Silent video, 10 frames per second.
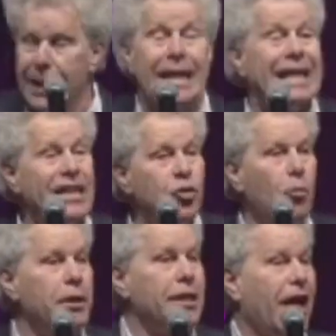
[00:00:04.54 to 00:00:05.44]
He told
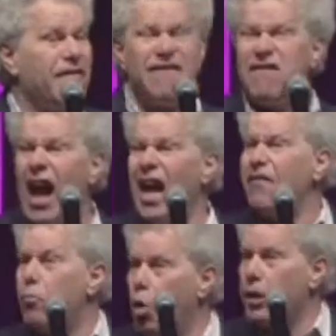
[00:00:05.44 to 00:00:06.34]
me he got 5
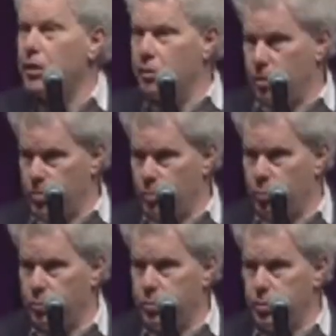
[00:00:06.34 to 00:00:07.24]
walk-in
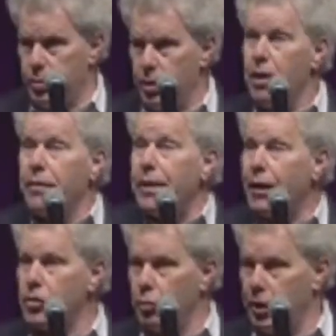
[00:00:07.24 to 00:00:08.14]
customers the
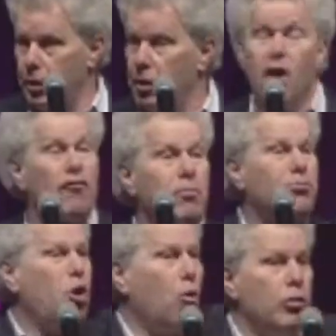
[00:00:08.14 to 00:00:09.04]
next week from
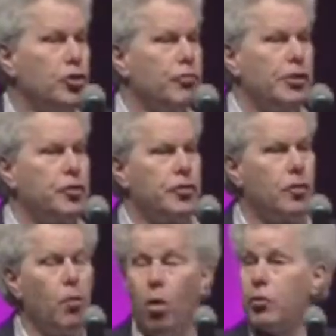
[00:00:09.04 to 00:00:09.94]
total strangers in the
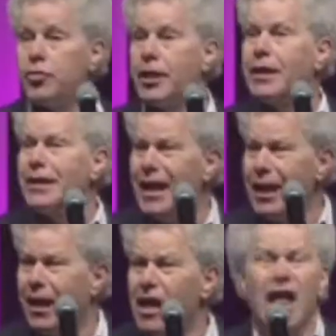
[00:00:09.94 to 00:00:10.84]
mall who said,
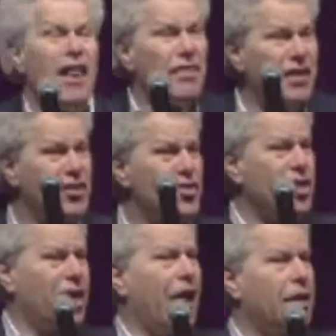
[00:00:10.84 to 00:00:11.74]
yeah, this is the
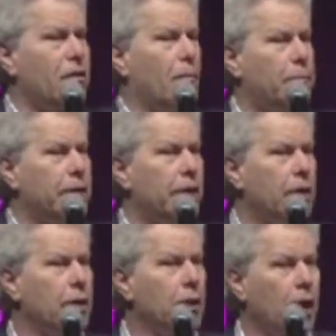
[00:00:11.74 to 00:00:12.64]
kind of company
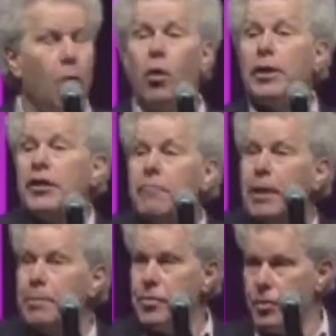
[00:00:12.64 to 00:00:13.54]
I want to give my
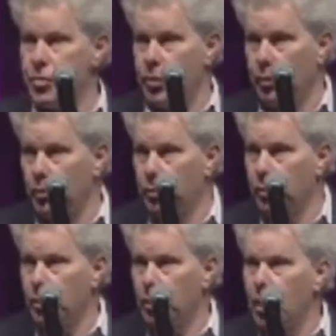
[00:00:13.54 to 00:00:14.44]
business to.
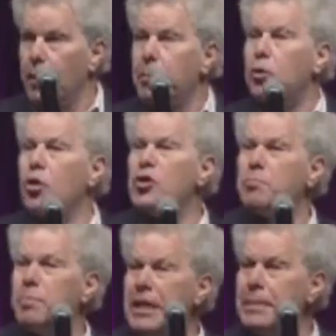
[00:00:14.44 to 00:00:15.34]
Because
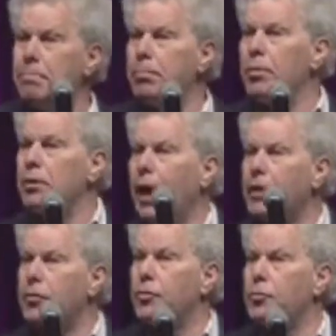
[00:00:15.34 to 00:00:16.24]
people like
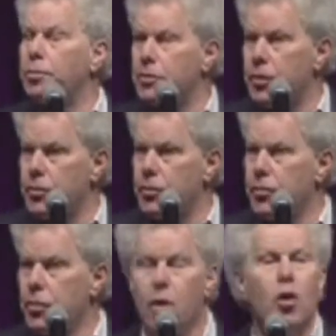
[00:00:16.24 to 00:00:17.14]
to do business
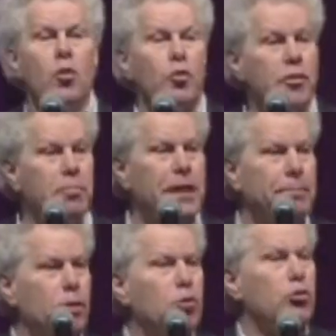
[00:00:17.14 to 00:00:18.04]
with
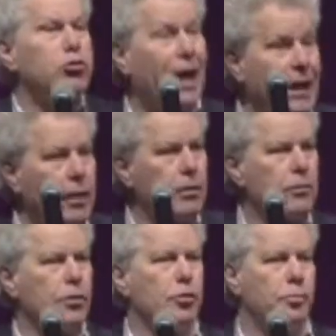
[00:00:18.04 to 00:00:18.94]
people who like
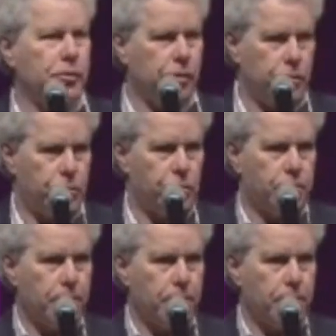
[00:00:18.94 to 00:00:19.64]
to do business.